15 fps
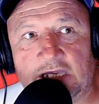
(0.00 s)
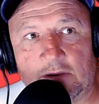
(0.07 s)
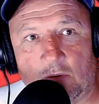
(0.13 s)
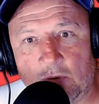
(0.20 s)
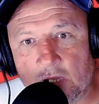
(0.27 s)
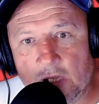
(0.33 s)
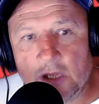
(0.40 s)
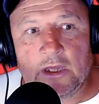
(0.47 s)
And they
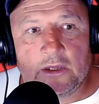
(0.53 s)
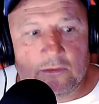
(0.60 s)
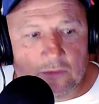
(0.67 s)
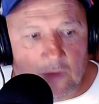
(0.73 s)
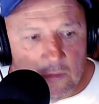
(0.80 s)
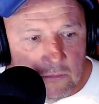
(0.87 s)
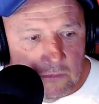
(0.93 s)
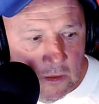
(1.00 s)
go,
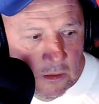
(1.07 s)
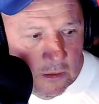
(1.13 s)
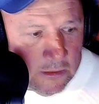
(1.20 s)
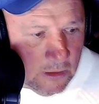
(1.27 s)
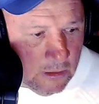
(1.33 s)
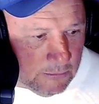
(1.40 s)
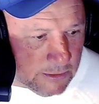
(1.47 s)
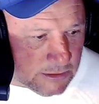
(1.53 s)
don't they
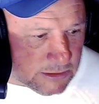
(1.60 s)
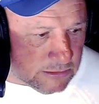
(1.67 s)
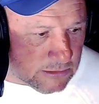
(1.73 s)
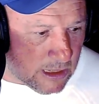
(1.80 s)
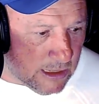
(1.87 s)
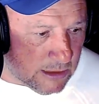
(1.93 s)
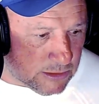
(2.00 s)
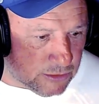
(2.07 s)
coming to
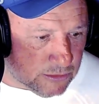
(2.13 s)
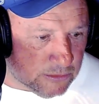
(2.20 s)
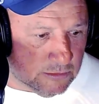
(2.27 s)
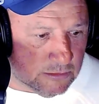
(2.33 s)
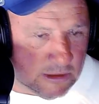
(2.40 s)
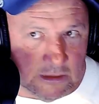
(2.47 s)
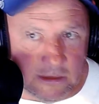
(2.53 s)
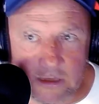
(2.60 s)
get
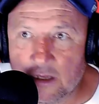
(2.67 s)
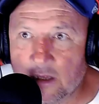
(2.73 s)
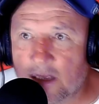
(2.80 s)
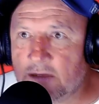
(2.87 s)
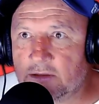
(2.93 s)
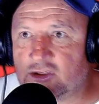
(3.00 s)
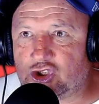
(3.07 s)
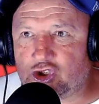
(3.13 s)
you. There.
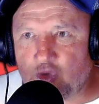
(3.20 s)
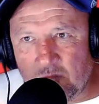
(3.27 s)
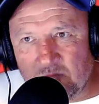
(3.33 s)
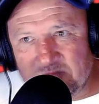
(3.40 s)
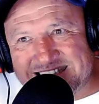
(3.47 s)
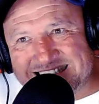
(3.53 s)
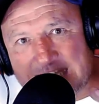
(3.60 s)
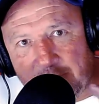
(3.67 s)
It's
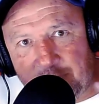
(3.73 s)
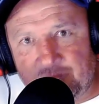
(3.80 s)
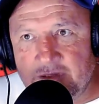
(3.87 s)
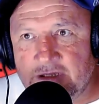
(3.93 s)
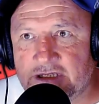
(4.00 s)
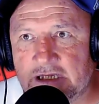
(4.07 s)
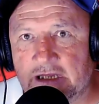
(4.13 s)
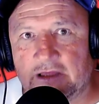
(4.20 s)
something
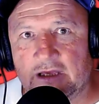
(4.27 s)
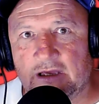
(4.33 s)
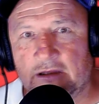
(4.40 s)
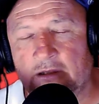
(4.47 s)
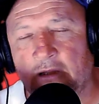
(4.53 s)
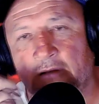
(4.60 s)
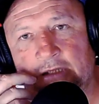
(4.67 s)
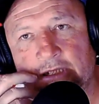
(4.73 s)
different. And you
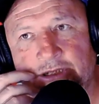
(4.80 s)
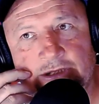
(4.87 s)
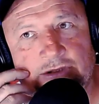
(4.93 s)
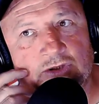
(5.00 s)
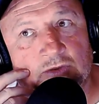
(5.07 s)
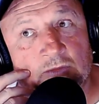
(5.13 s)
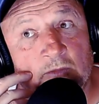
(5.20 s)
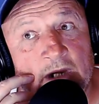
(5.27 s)
think, no, this just
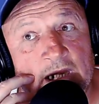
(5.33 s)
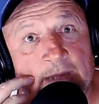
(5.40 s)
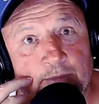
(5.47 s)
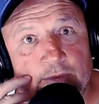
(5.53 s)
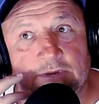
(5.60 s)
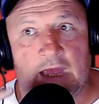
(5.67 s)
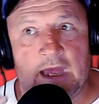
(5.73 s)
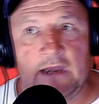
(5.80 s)
doesn't work.
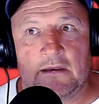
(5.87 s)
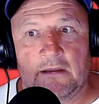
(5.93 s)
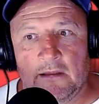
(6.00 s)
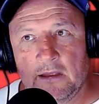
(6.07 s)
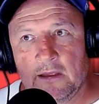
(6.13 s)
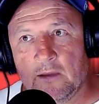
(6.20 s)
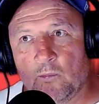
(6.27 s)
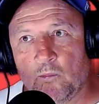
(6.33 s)
But then
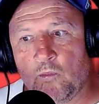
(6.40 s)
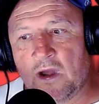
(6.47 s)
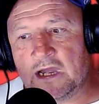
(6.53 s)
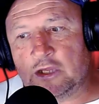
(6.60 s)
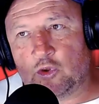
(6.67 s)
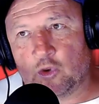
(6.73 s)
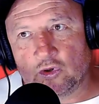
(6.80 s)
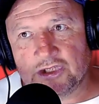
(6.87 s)
when
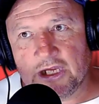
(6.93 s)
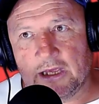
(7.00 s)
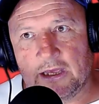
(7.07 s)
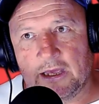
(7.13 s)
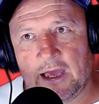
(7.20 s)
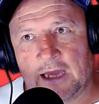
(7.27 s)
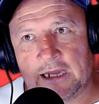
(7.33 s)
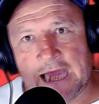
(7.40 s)
he does
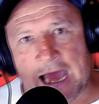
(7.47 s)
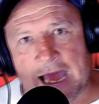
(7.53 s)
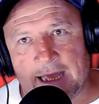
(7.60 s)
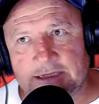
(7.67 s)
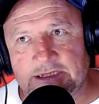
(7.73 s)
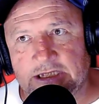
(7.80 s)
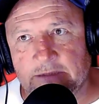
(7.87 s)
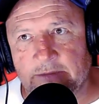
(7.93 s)
it and it
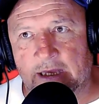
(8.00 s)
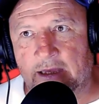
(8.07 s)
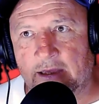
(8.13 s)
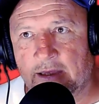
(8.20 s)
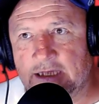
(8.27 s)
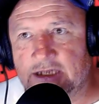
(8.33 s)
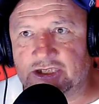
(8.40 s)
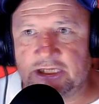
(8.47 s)
adds to it,
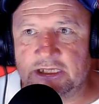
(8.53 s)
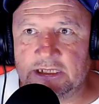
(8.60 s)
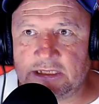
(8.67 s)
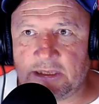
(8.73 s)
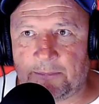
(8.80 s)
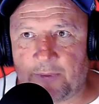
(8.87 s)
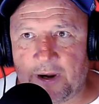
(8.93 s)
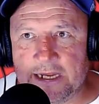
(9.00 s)
he sees
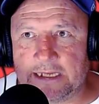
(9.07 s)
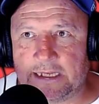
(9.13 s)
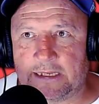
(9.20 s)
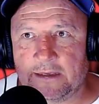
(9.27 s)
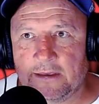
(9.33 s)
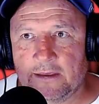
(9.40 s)
the break